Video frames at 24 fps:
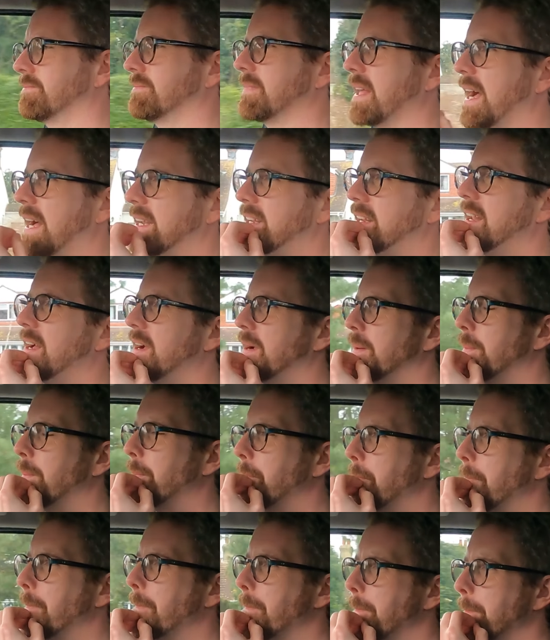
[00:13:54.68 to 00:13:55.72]
I don't know.
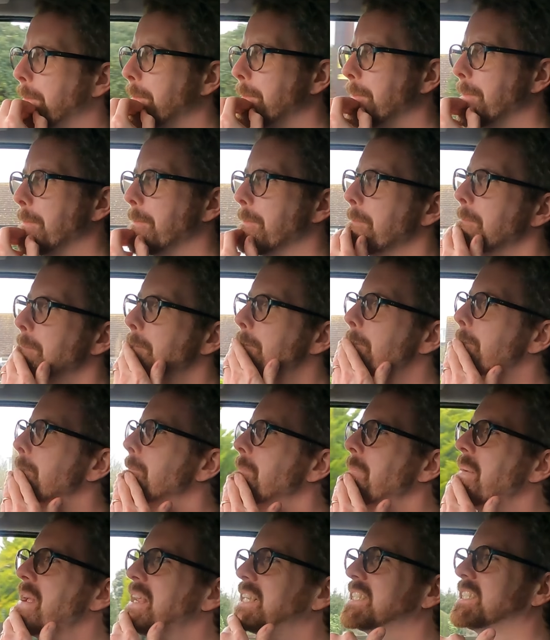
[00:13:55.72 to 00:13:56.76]

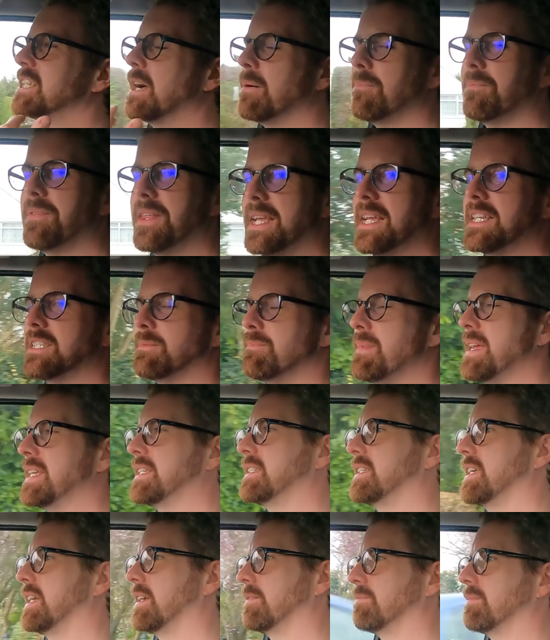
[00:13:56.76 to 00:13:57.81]
Something is
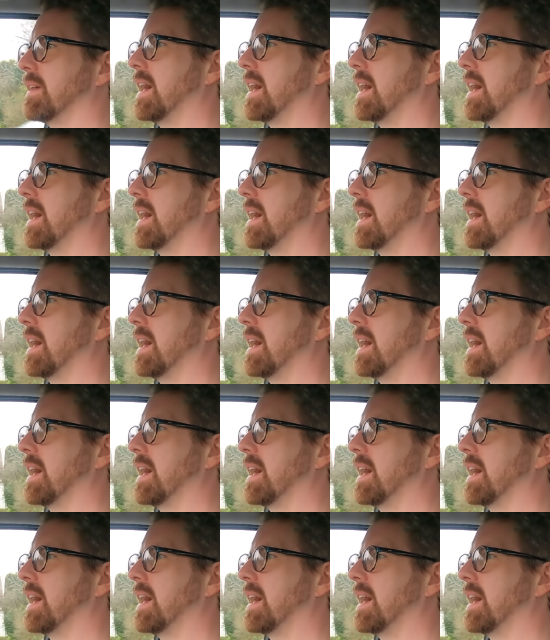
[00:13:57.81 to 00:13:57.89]
missing.